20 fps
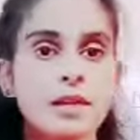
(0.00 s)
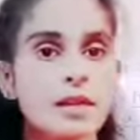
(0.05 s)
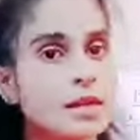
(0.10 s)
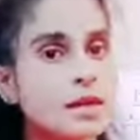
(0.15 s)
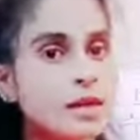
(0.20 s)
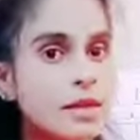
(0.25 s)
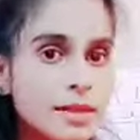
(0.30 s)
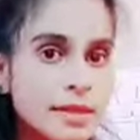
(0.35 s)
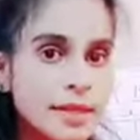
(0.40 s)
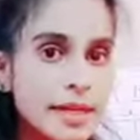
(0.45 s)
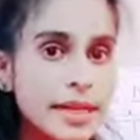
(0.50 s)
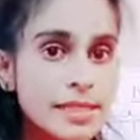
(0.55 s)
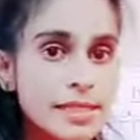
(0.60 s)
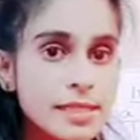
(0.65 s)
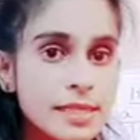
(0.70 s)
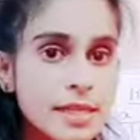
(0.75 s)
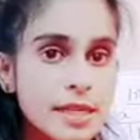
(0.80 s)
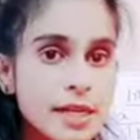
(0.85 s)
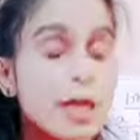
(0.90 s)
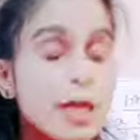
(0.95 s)
Yes,
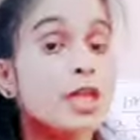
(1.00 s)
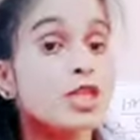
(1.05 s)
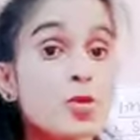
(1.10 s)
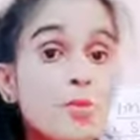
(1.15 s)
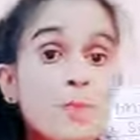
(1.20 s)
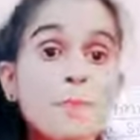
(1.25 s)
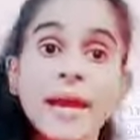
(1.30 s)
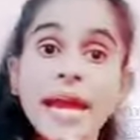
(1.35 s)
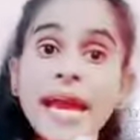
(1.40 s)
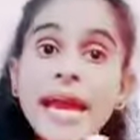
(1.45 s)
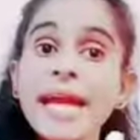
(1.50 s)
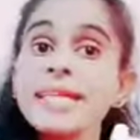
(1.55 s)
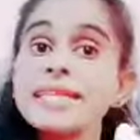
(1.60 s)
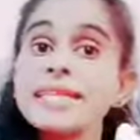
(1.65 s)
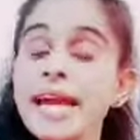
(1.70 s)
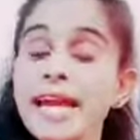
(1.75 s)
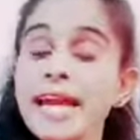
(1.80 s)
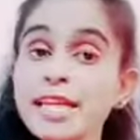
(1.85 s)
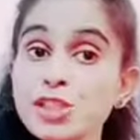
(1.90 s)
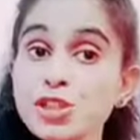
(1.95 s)
to make the
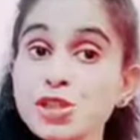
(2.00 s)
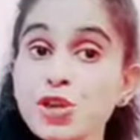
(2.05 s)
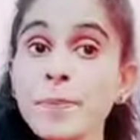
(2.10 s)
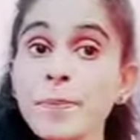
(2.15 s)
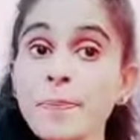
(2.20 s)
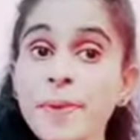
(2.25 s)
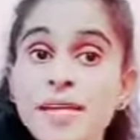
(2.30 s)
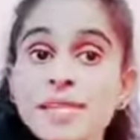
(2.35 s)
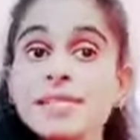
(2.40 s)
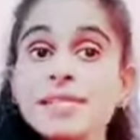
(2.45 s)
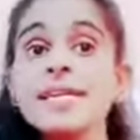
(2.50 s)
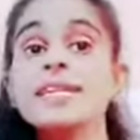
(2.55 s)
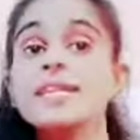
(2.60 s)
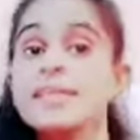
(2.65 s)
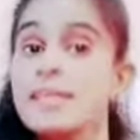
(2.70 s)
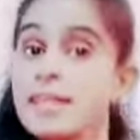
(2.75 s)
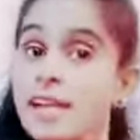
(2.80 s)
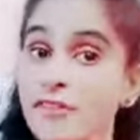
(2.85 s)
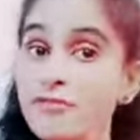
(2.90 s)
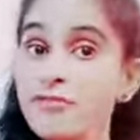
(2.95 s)
injured person
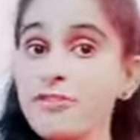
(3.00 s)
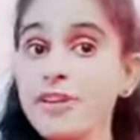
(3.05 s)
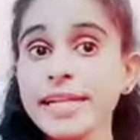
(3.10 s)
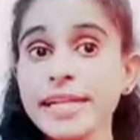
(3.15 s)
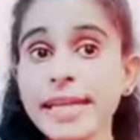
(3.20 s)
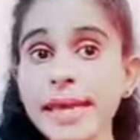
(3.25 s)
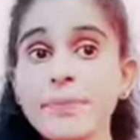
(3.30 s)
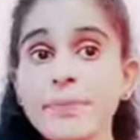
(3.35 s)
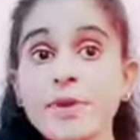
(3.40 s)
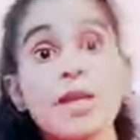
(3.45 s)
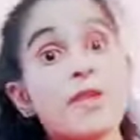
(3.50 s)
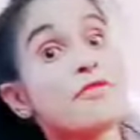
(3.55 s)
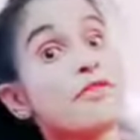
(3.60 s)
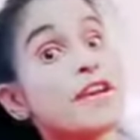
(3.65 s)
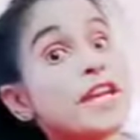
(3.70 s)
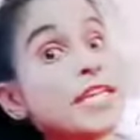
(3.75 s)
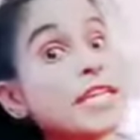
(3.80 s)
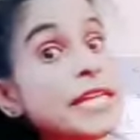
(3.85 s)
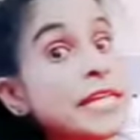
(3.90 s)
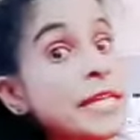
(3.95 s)
comfortable, we
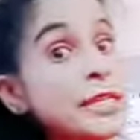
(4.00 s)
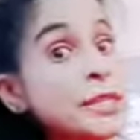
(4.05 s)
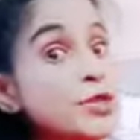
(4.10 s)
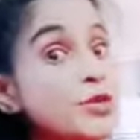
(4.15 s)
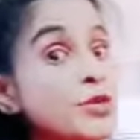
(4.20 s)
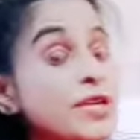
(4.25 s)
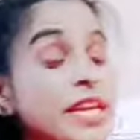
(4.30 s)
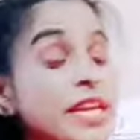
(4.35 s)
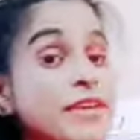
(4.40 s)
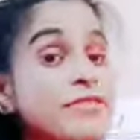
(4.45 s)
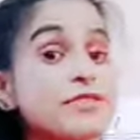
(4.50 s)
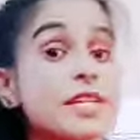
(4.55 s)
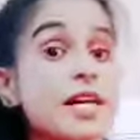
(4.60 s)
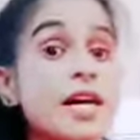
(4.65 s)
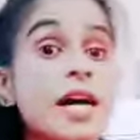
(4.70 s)
need to give the